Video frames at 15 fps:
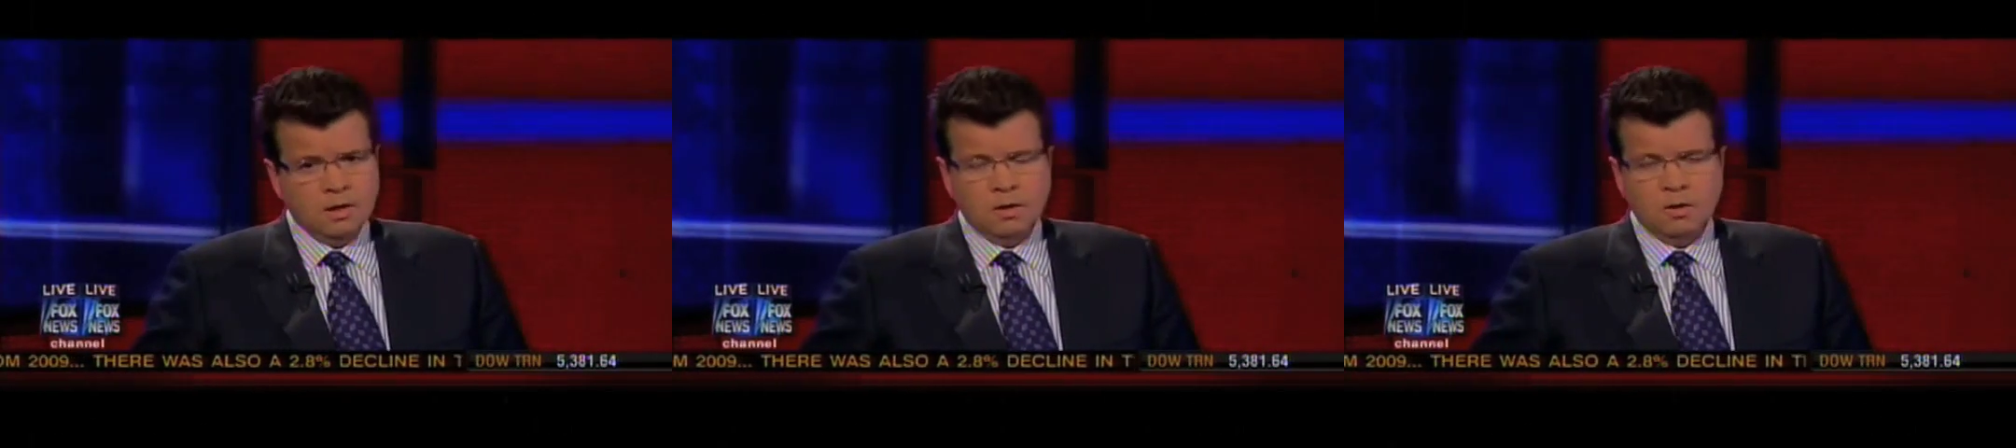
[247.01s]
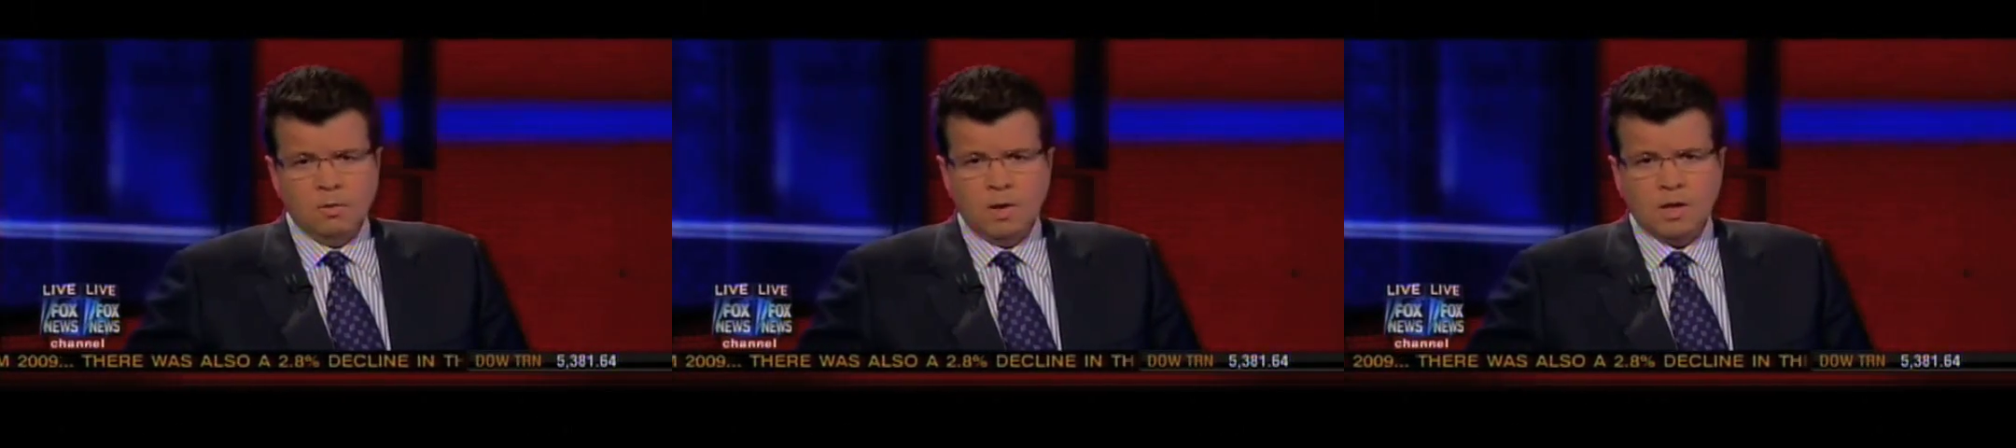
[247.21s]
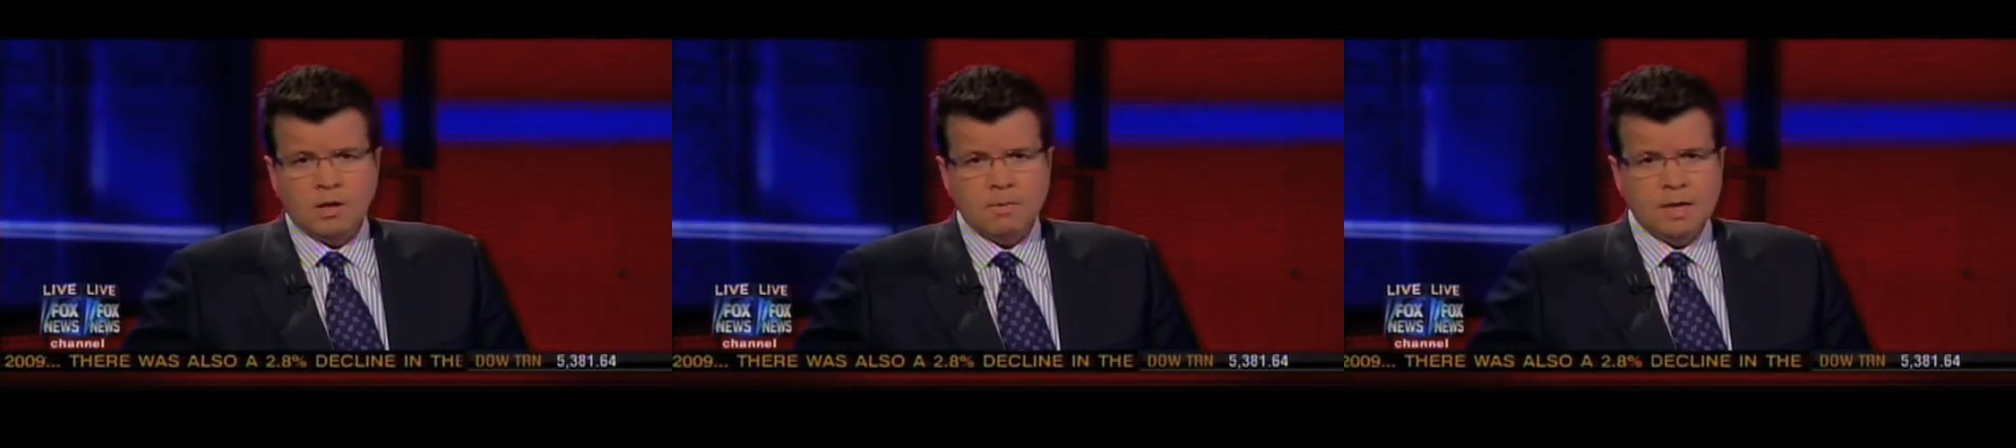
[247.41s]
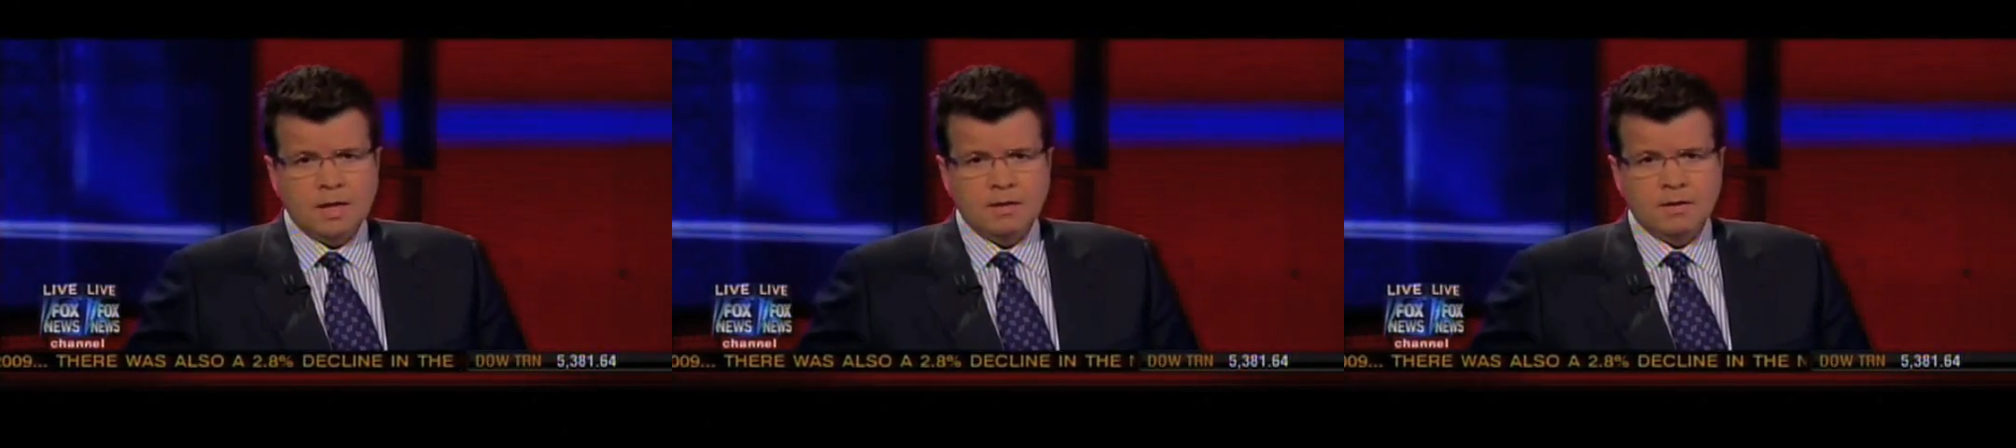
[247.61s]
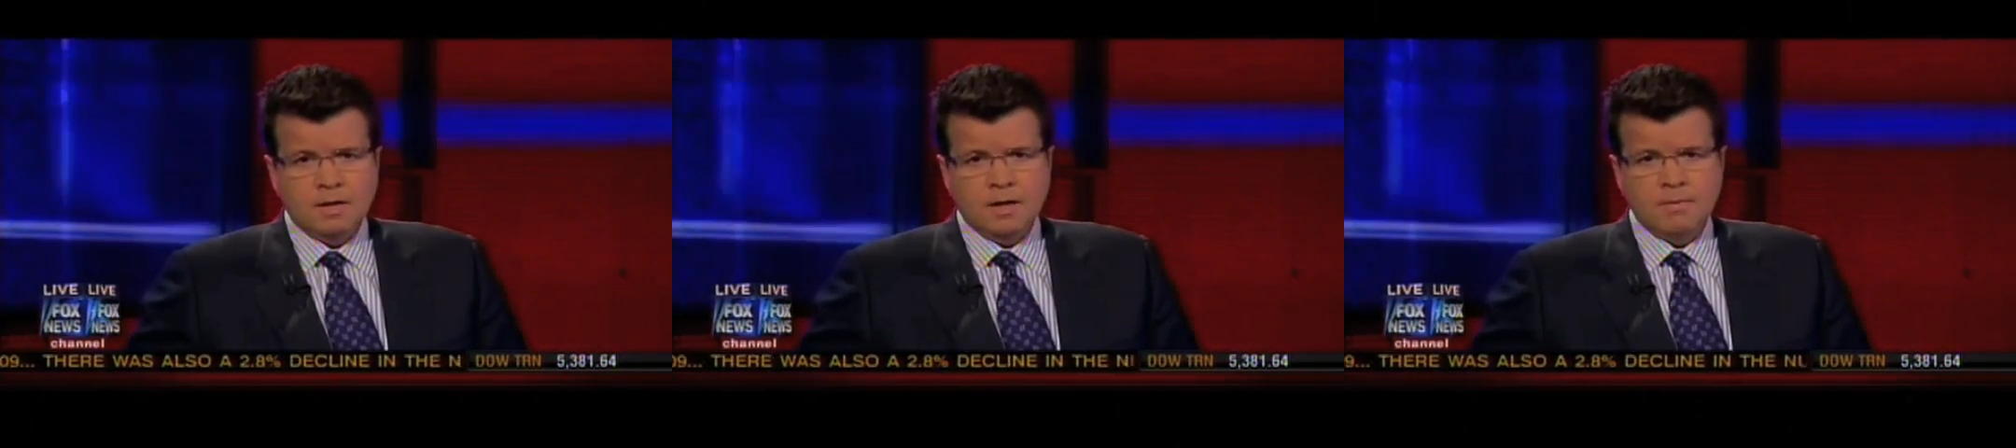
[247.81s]
you're welcome
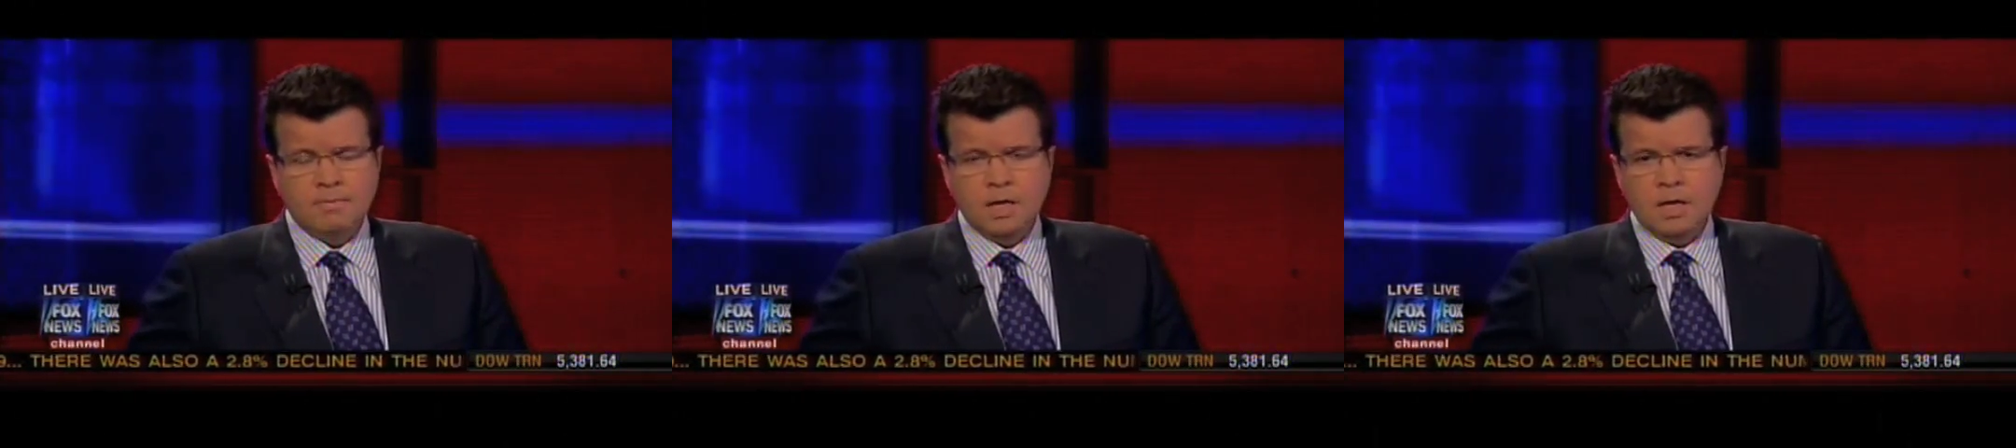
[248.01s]
anytime.